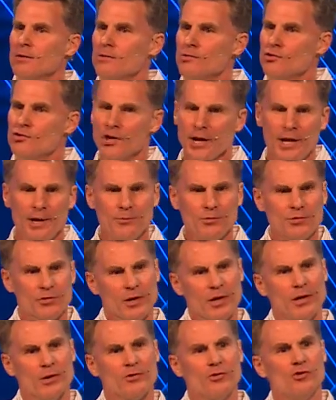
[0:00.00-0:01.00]
James
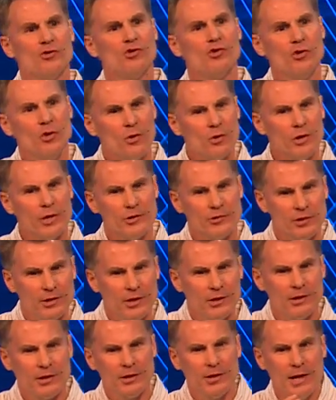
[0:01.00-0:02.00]
says joy is an
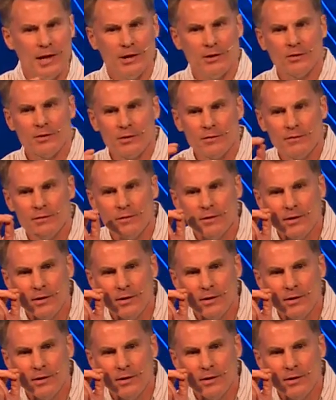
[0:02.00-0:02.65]
indicator of